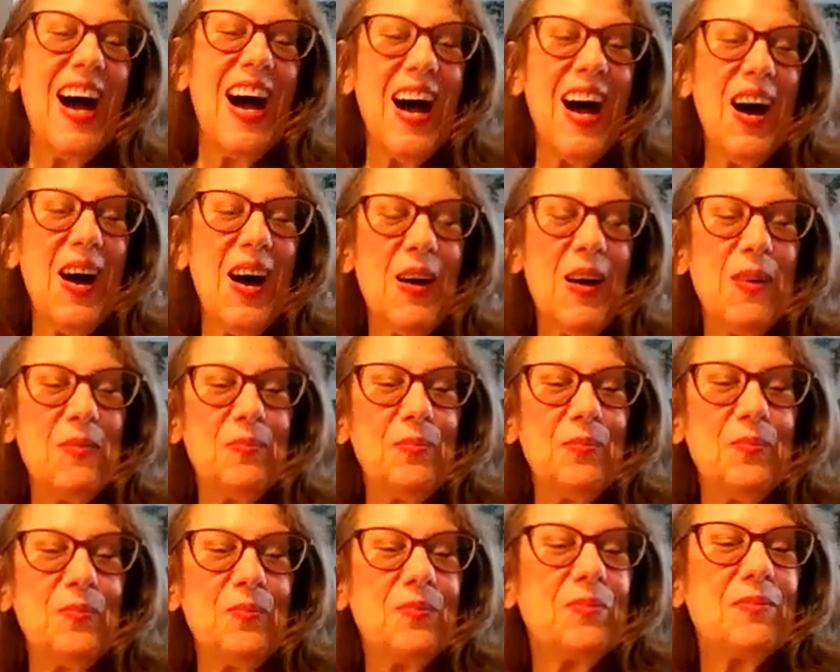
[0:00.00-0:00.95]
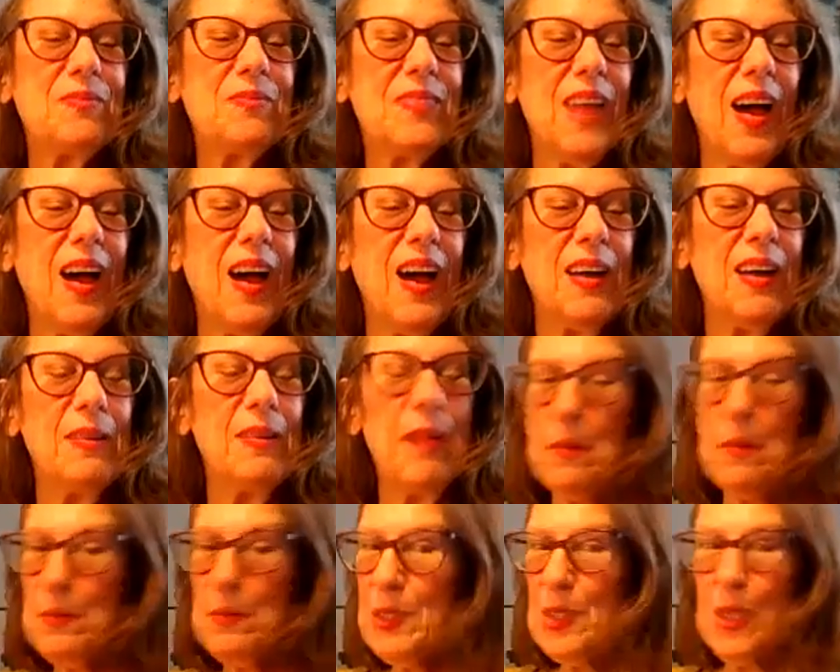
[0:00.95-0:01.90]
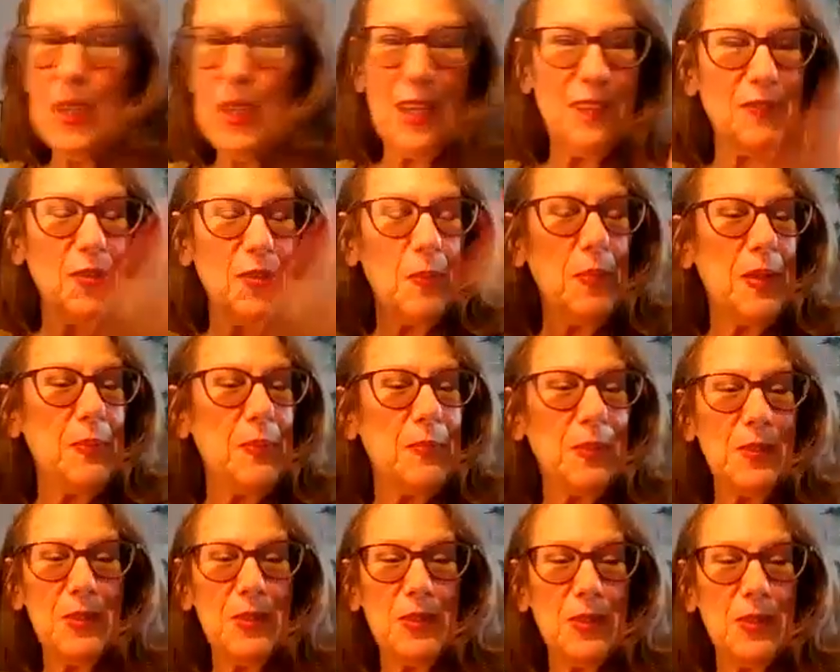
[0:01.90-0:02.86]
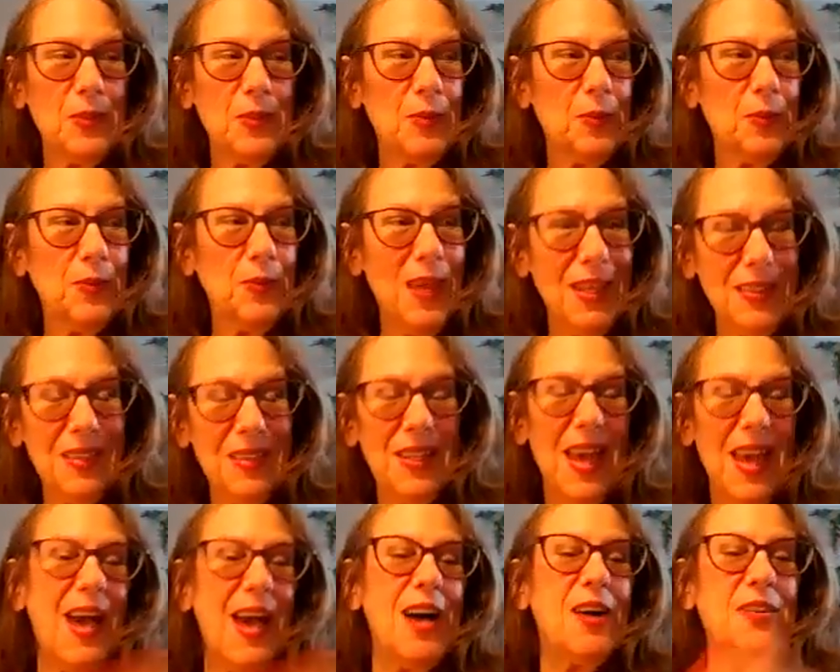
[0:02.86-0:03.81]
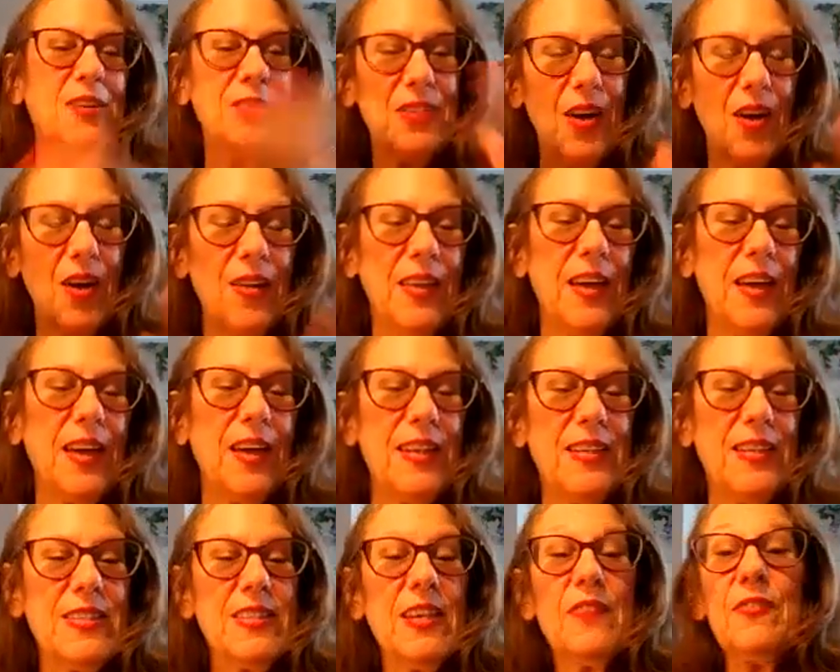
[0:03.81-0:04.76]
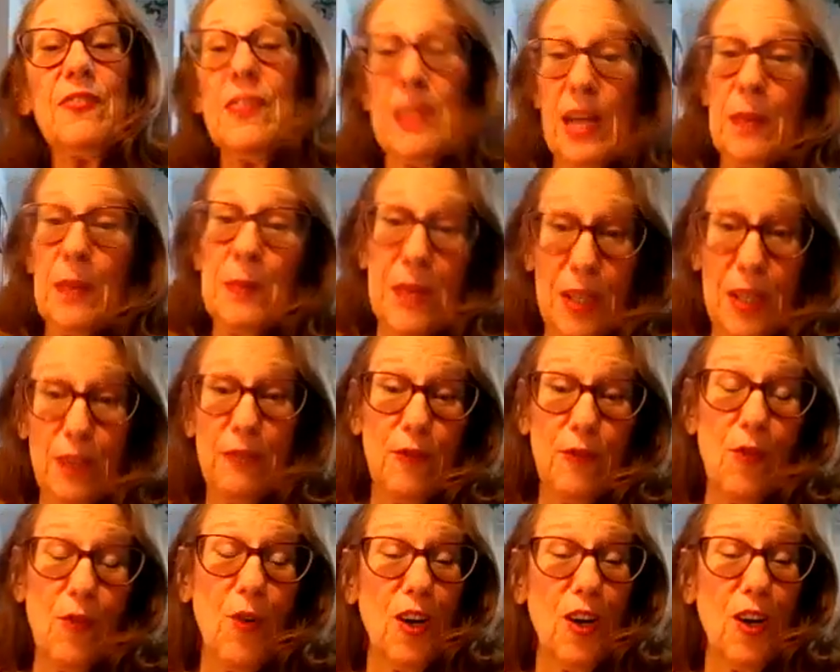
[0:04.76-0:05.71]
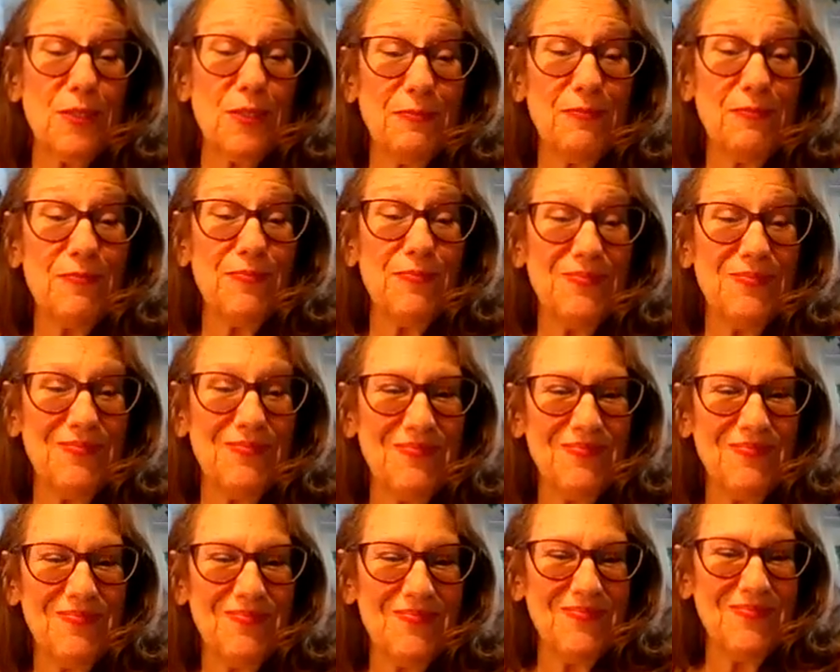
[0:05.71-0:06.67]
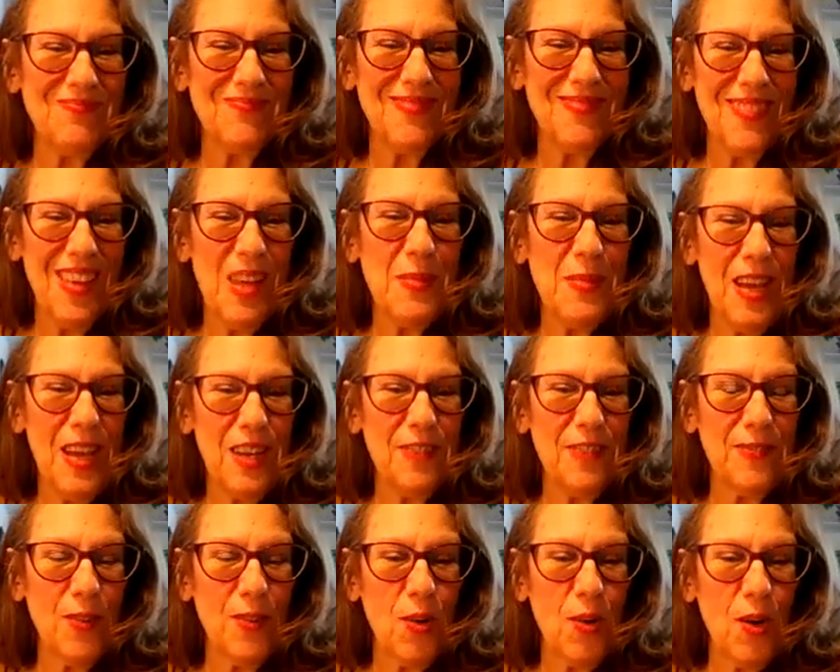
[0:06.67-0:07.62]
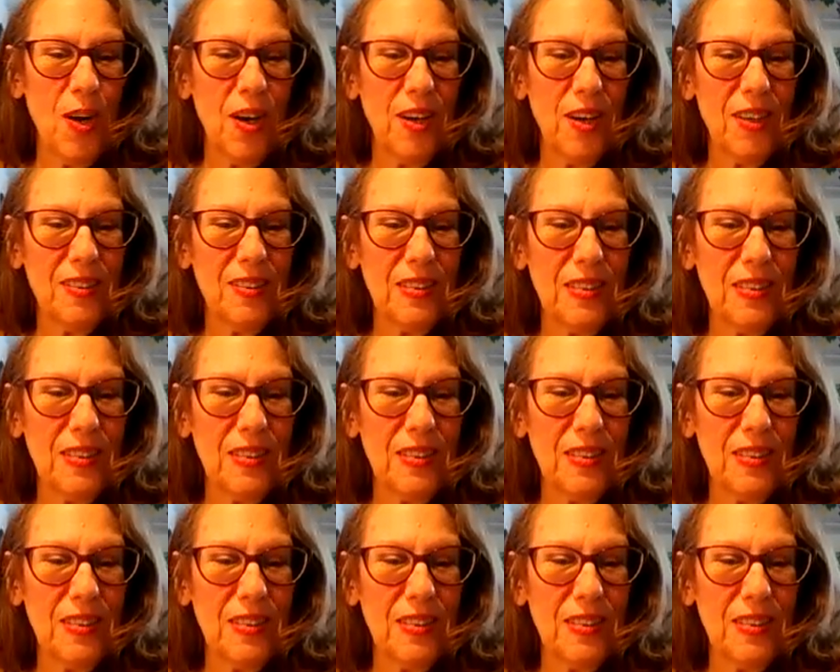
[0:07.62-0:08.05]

I'm looking for people to rent the house, all that kind of stuff, and I'm at a 4. I'm at a 4.